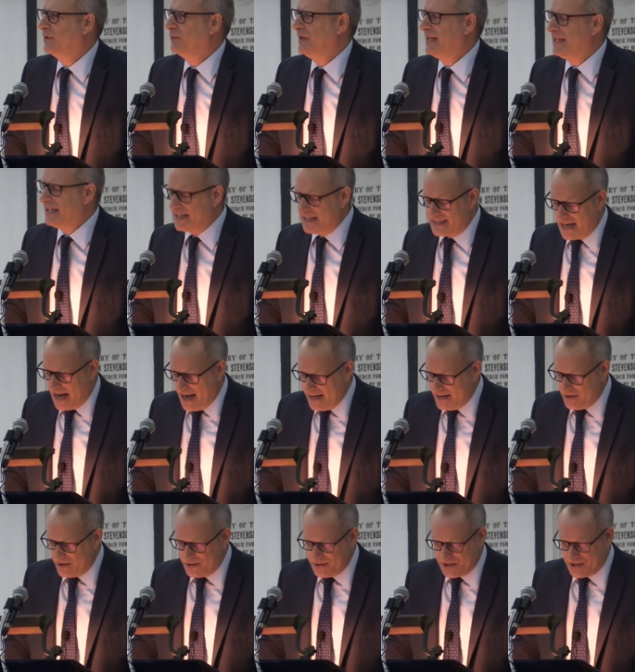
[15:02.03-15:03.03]
We get a
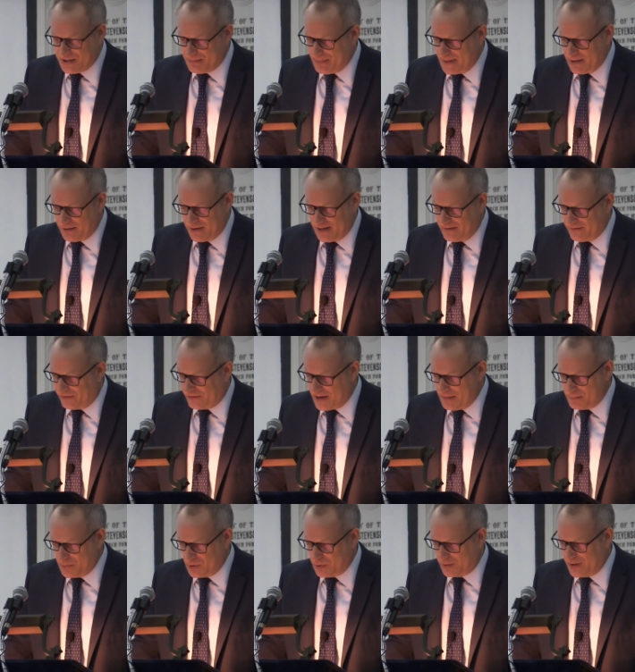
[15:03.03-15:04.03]
tired spirit
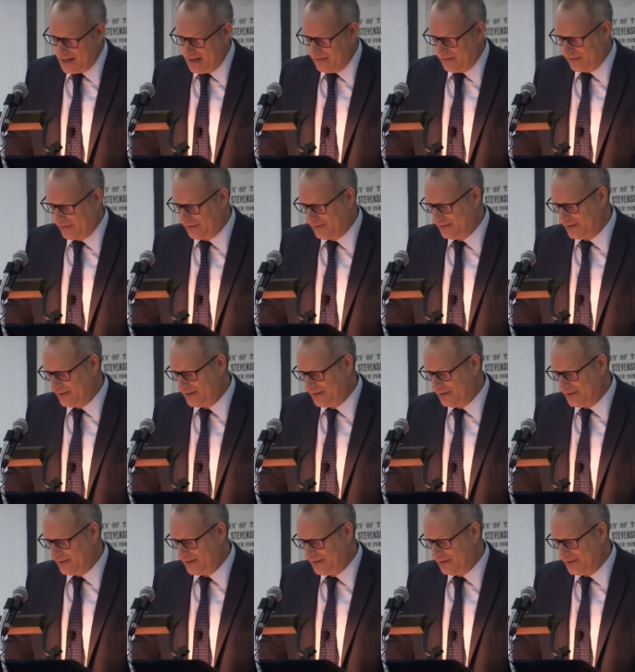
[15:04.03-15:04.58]
from grief.